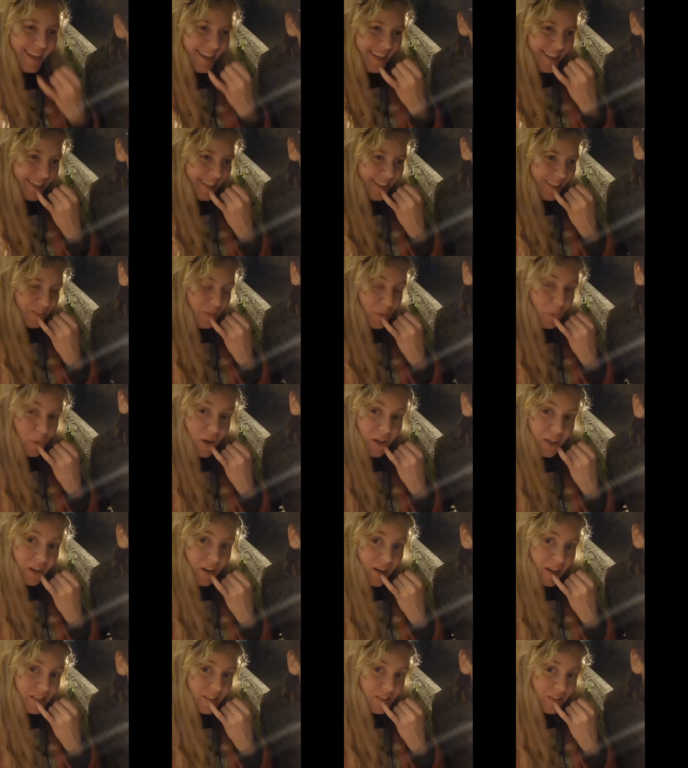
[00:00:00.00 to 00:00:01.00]
uh, we were
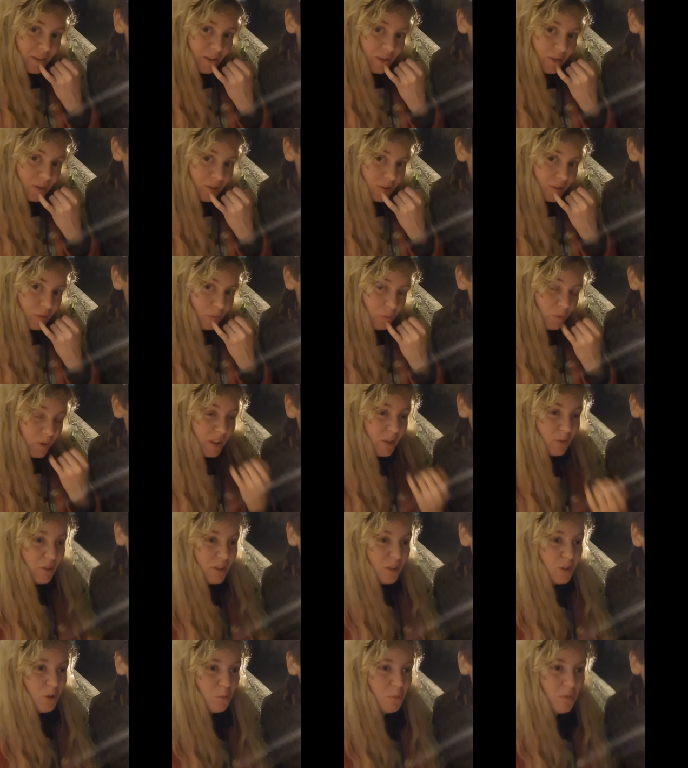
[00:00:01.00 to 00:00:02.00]
going to. We
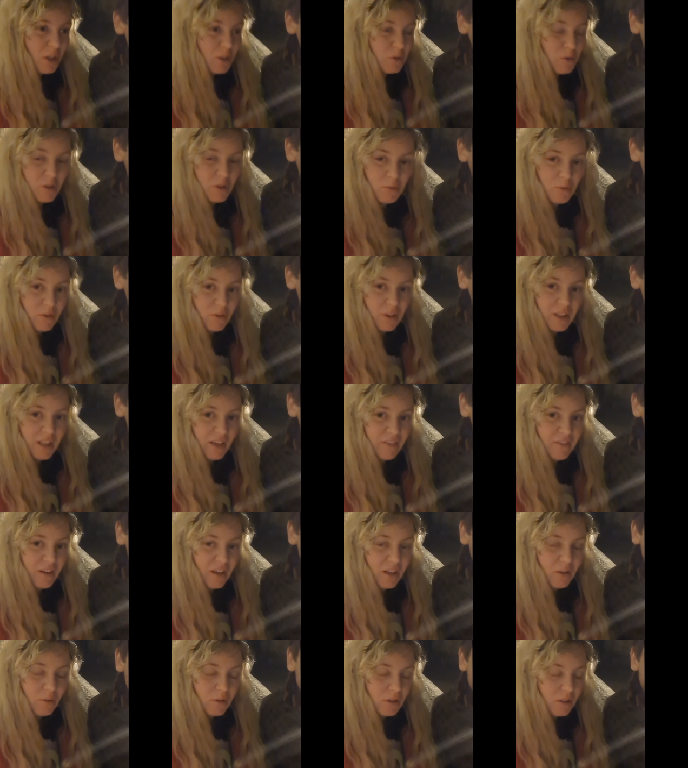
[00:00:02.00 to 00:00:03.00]
didn't really do much. We took on in the
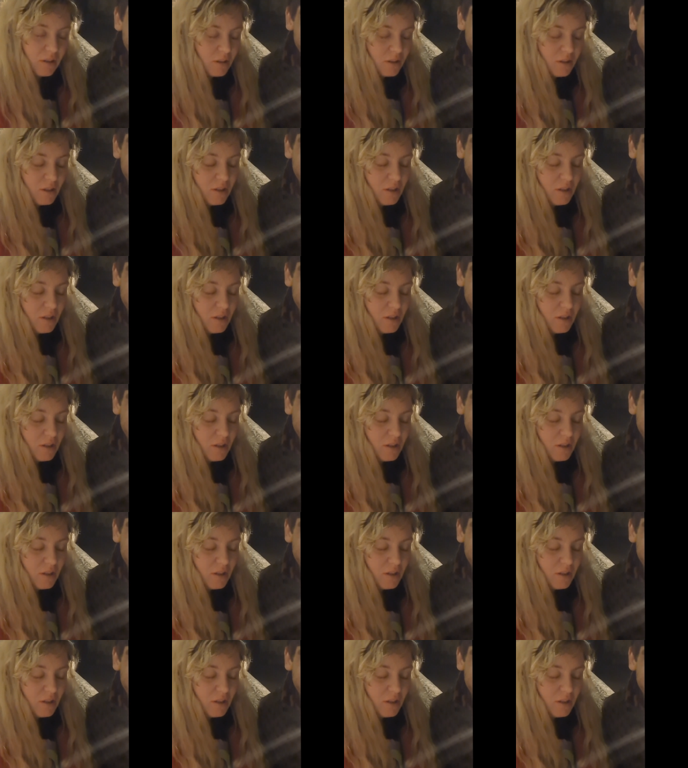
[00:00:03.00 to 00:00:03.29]
cafe anyway.